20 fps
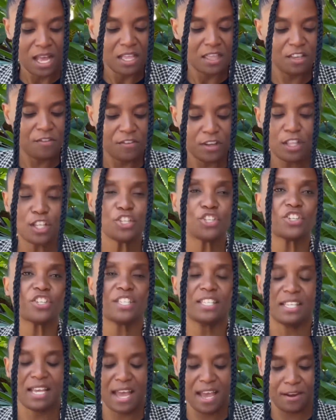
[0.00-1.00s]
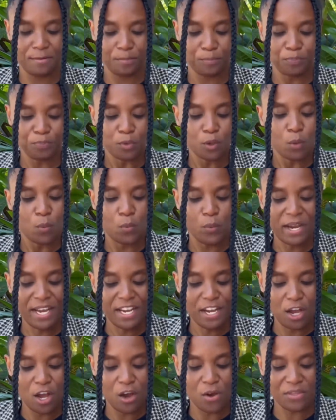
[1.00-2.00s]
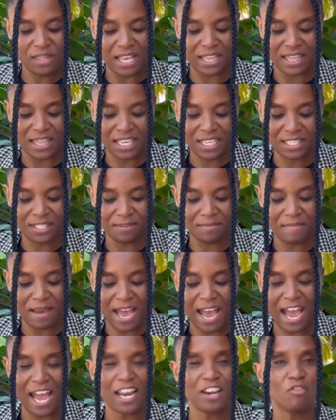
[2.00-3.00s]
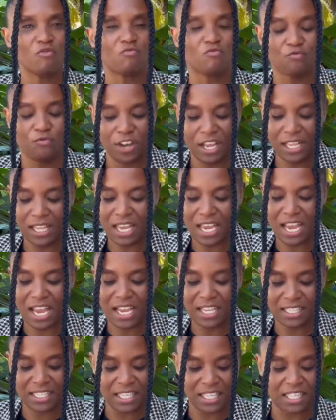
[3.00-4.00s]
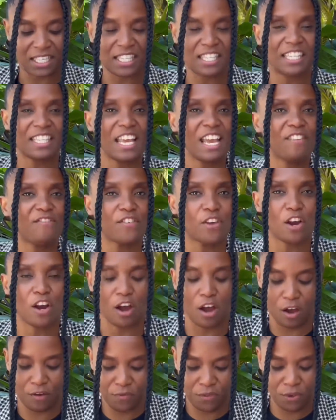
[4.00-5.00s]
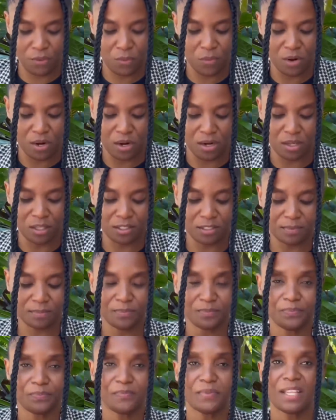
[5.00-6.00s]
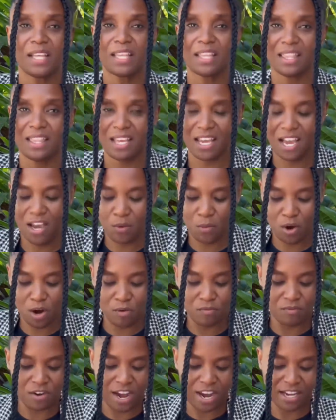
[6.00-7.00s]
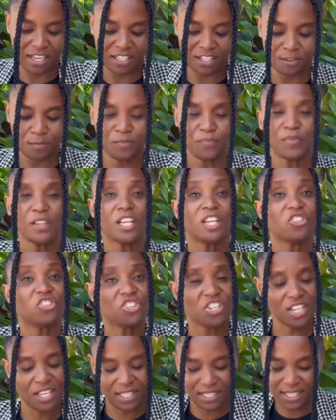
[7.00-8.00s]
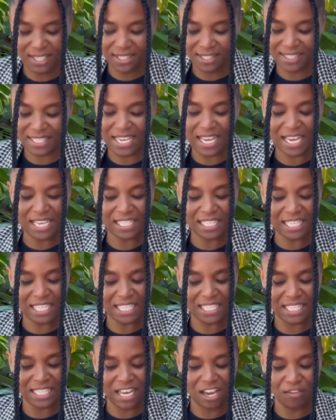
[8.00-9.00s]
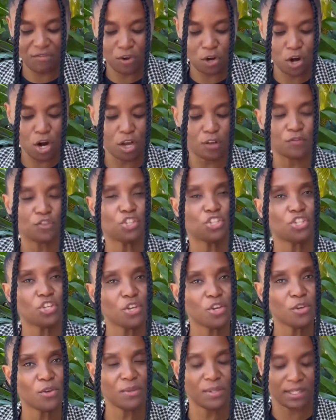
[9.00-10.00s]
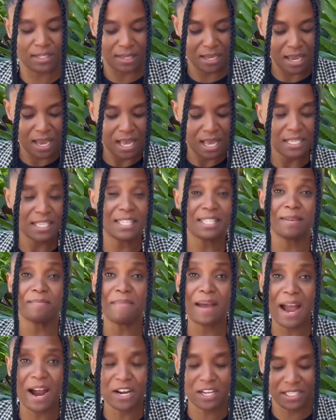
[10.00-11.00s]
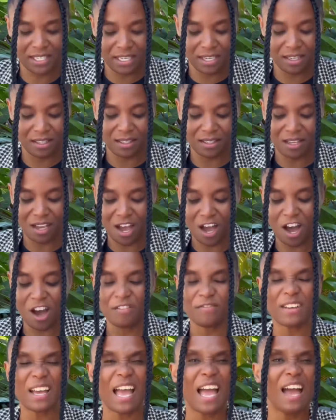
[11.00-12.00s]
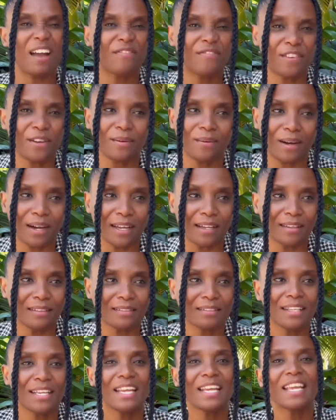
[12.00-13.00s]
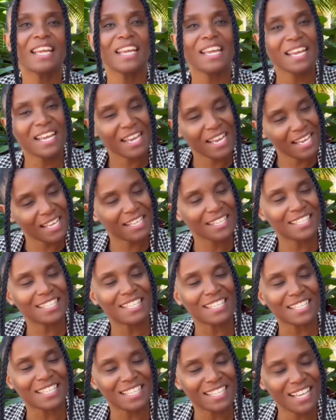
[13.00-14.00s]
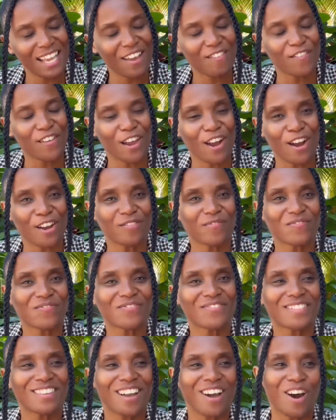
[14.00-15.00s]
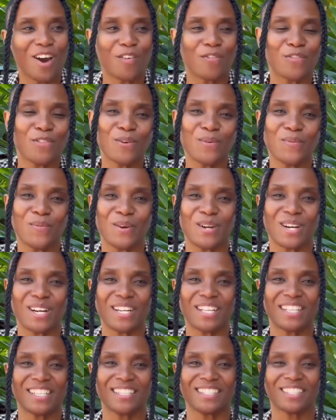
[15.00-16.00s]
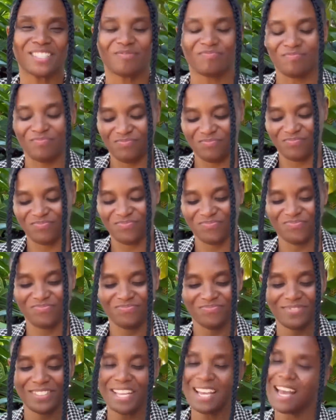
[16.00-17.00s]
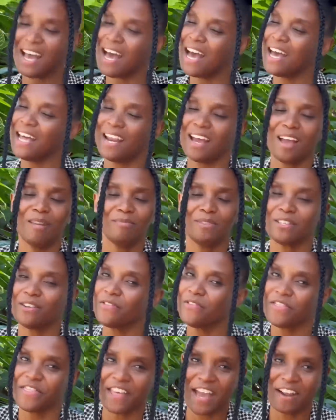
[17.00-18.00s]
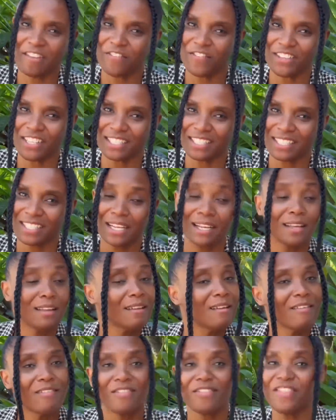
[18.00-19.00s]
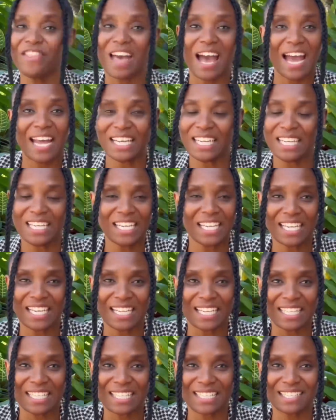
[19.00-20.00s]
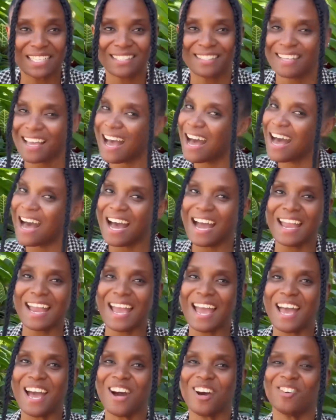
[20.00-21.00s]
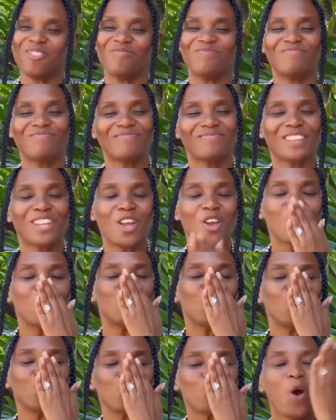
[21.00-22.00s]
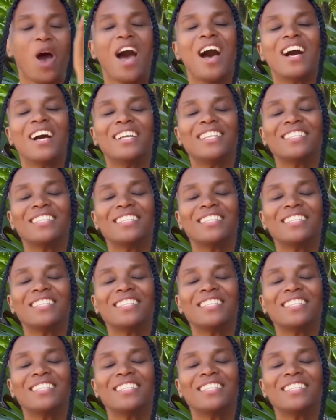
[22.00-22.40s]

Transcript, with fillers: The villagers said, we know that this man really is the Savior of the world. They were right. Jesus is the Savior of Jews, Samaritans, of everyone. He is the Savior of the world. And I'm so thankful that He is. I am. Mwah!